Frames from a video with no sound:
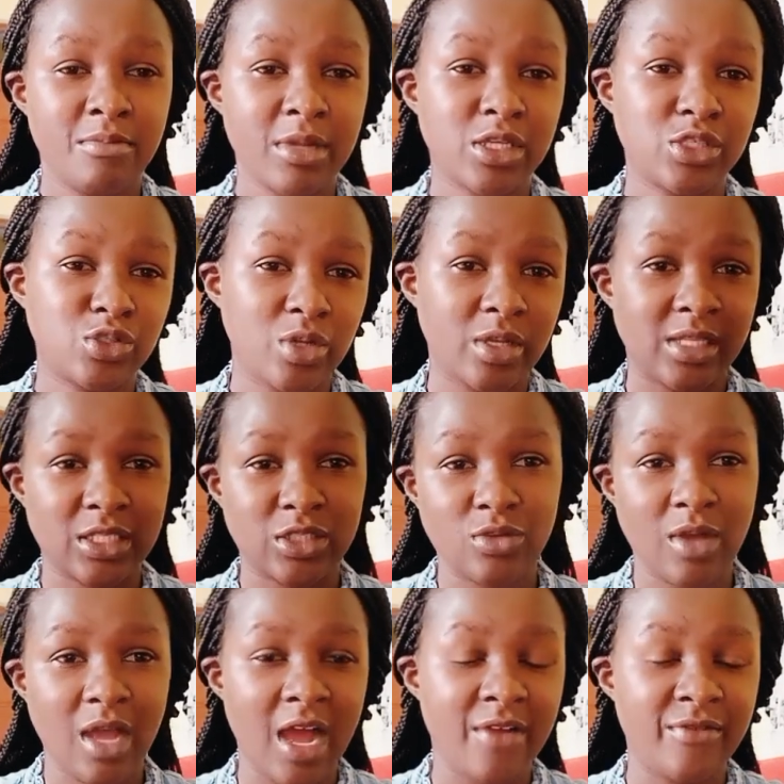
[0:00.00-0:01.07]
Make sure that
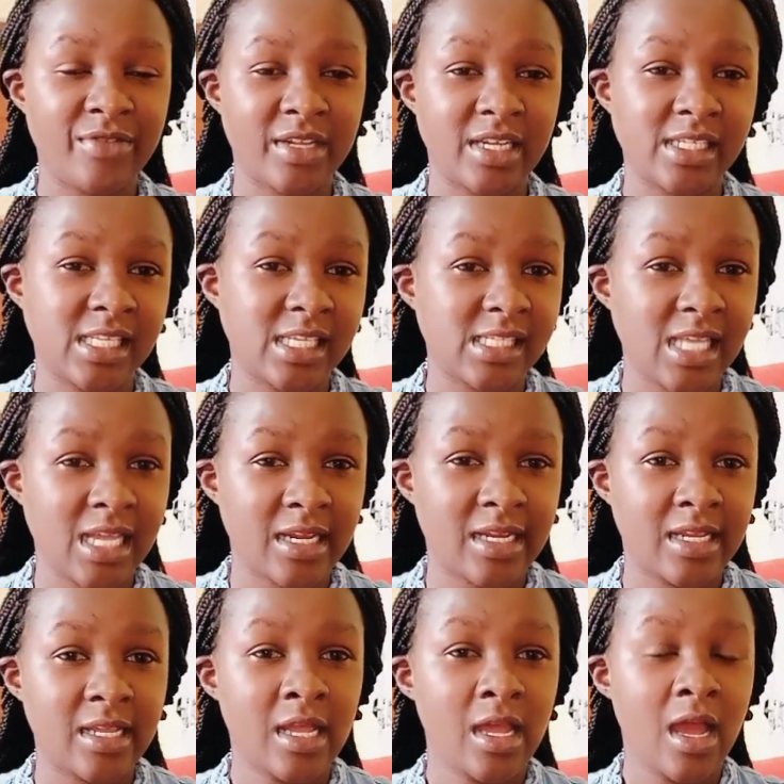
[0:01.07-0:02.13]
you have the
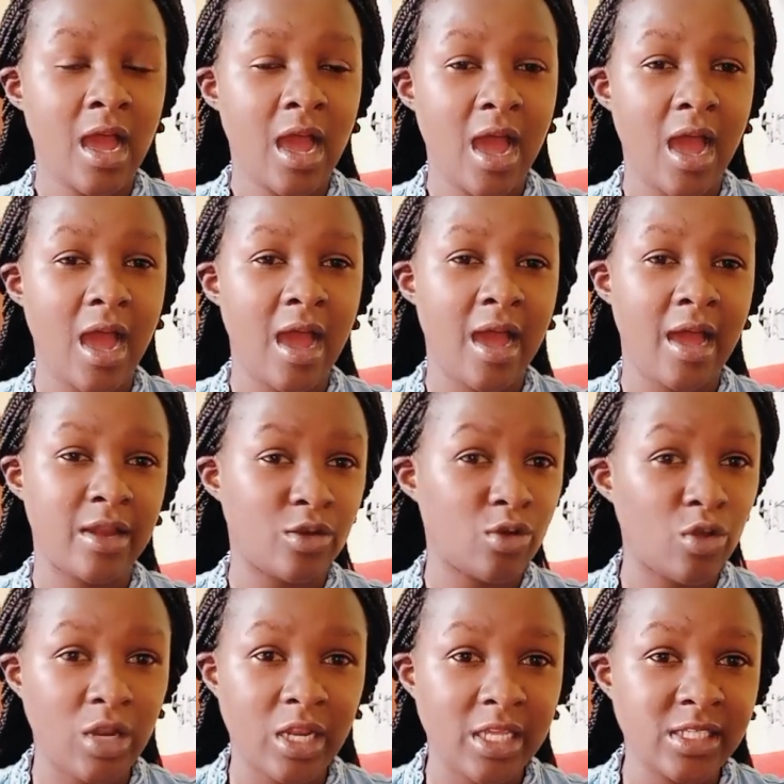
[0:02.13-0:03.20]
necessary
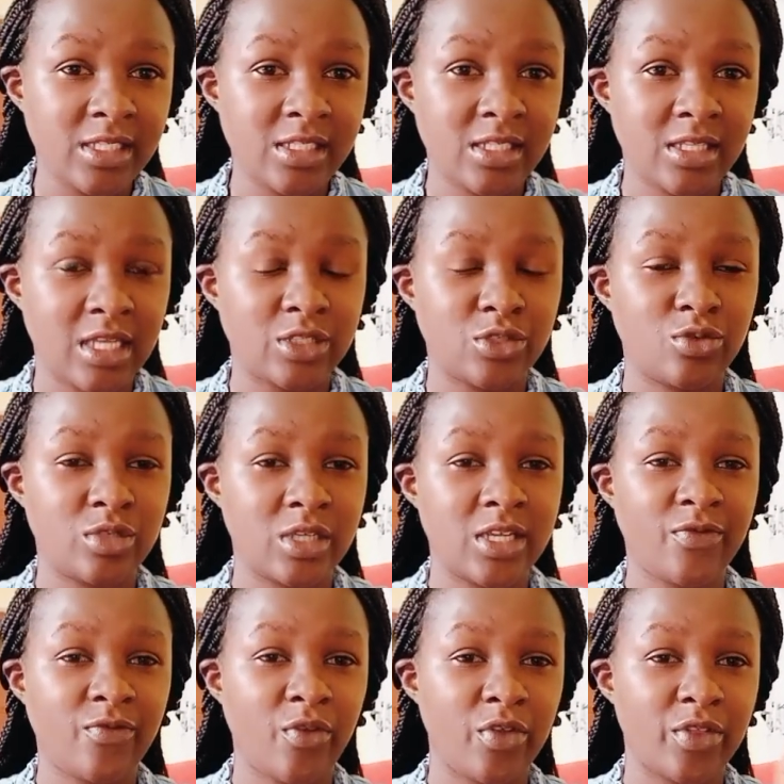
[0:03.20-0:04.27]
knowledge that you
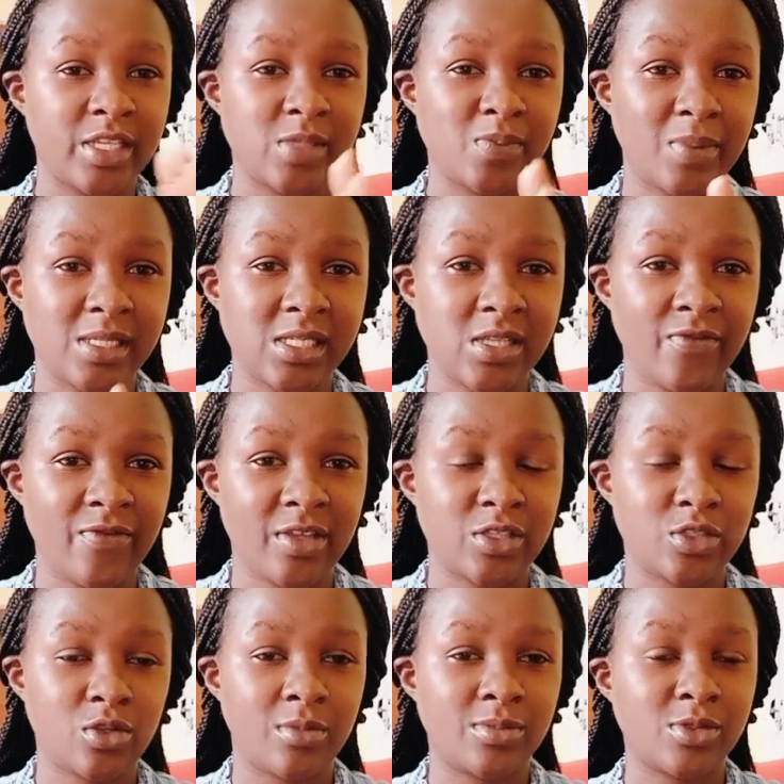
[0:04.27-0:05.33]
need for the
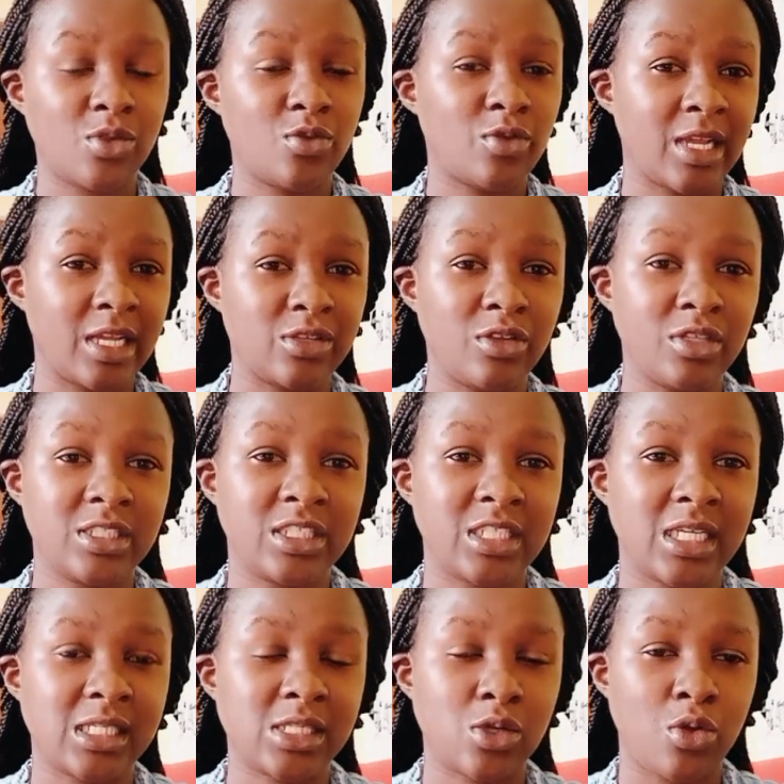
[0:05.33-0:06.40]
specific job. So you cannot
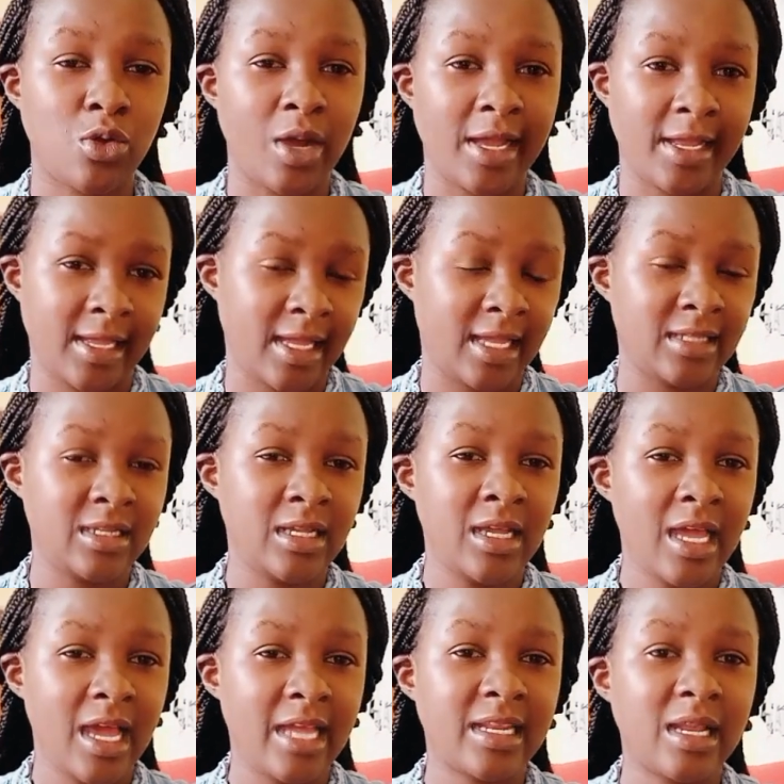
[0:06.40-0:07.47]
just go ahead
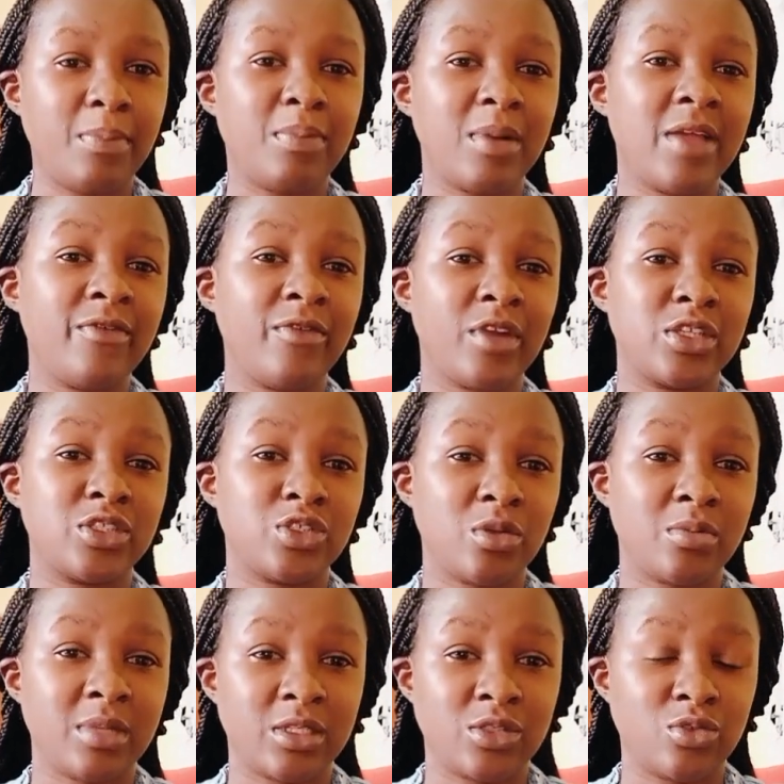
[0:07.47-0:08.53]
and apply for a
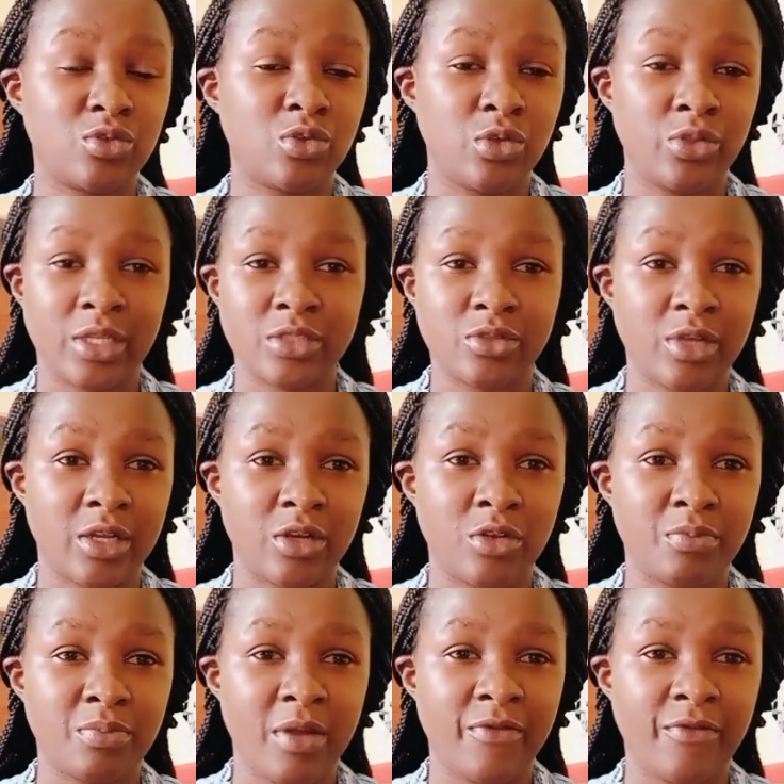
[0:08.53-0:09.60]
job that you know that you
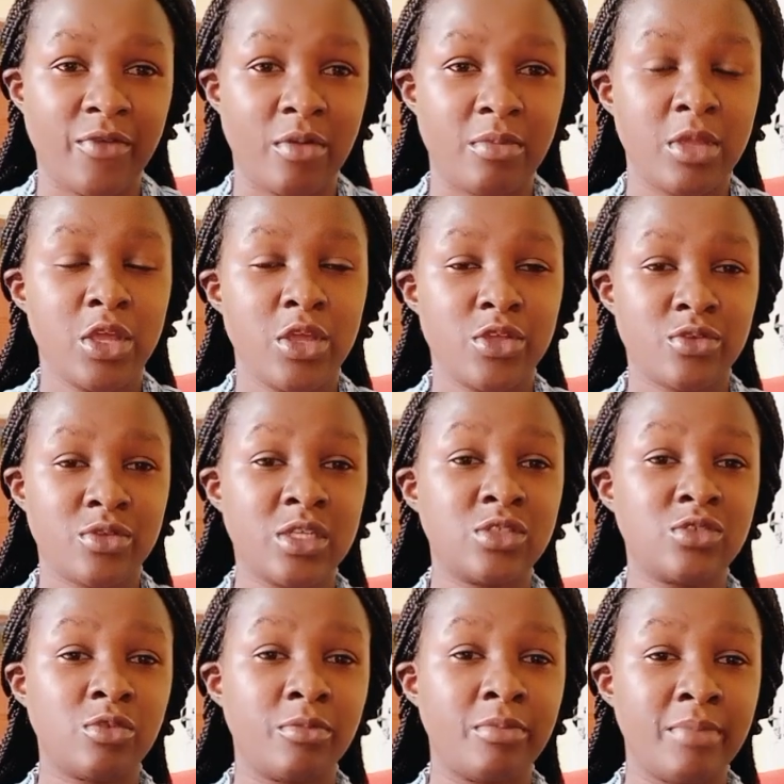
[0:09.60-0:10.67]
cannot perform. You
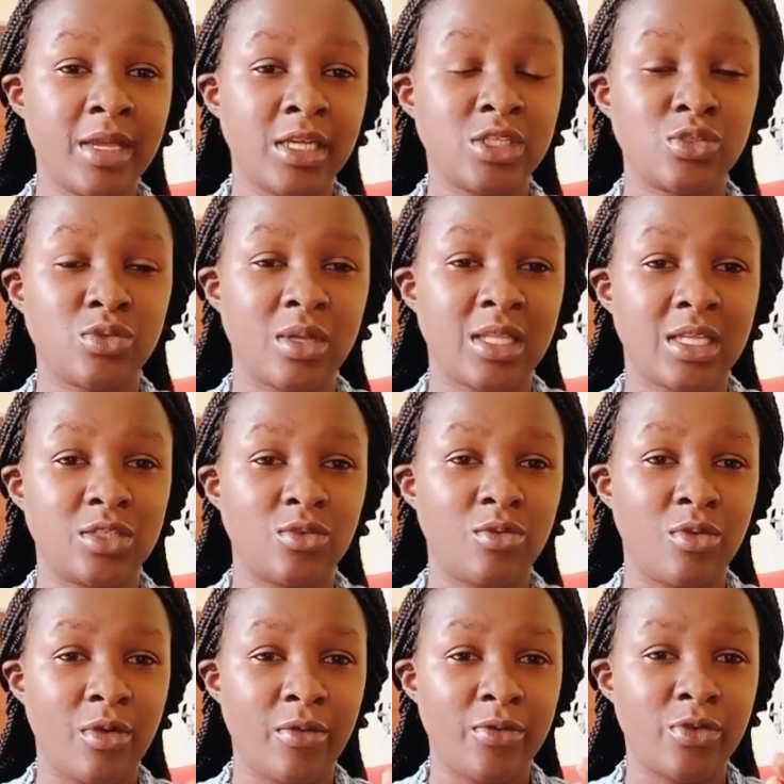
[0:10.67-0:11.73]
need to make sure that
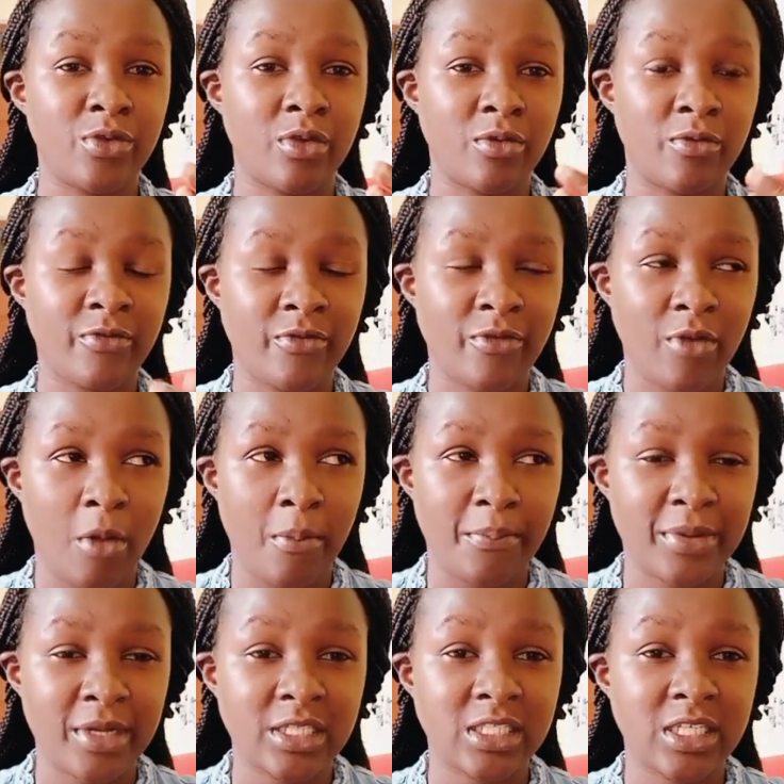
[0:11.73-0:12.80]
you're
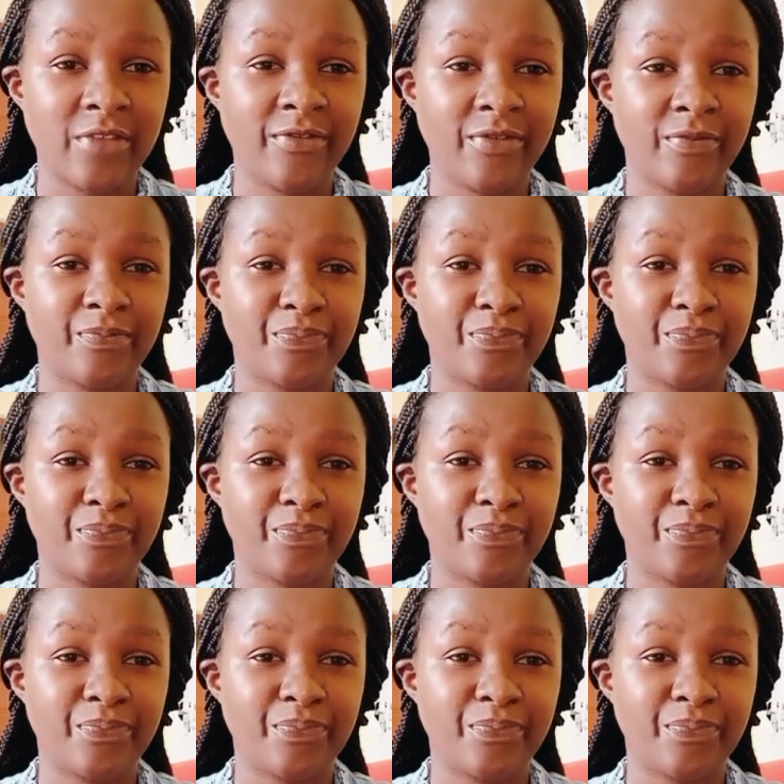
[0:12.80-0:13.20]
completely